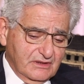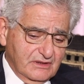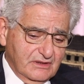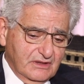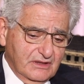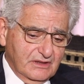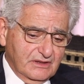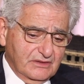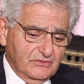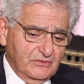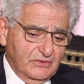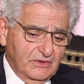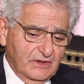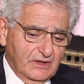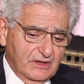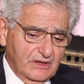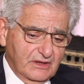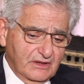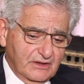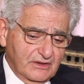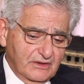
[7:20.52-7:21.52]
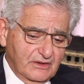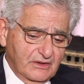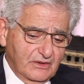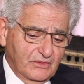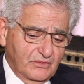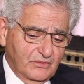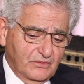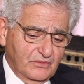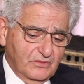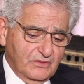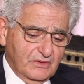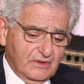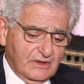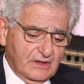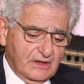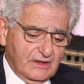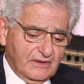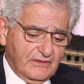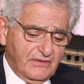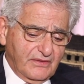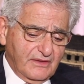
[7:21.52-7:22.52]
And we are now,
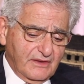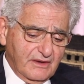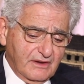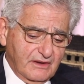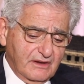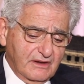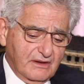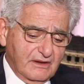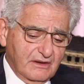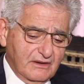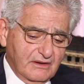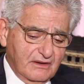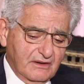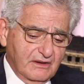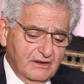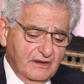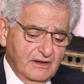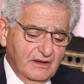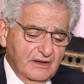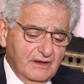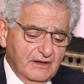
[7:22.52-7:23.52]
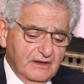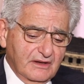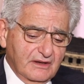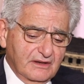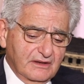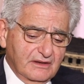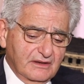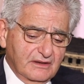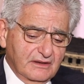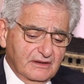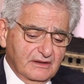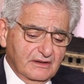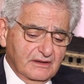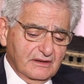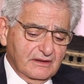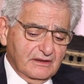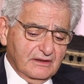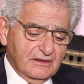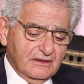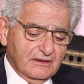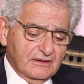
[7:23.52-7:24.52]
I think,
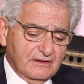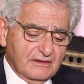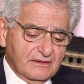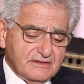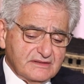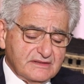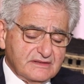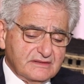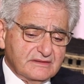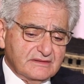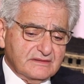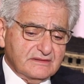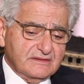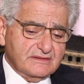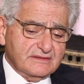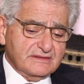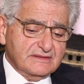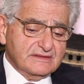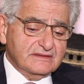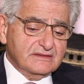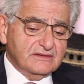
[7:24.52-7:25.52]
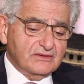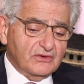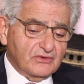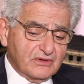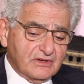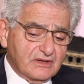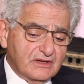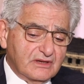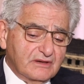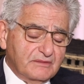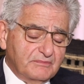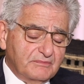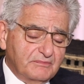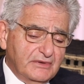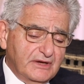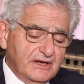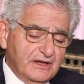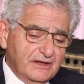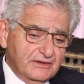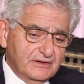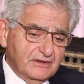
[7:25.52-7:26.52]
a strong
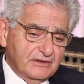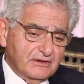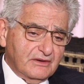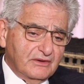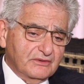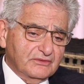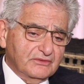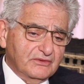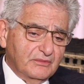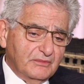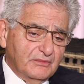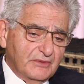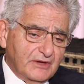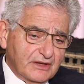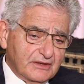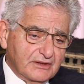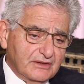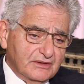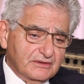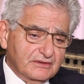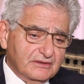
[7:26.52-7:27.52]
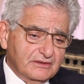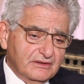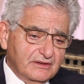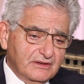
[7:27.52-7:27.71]
player on the market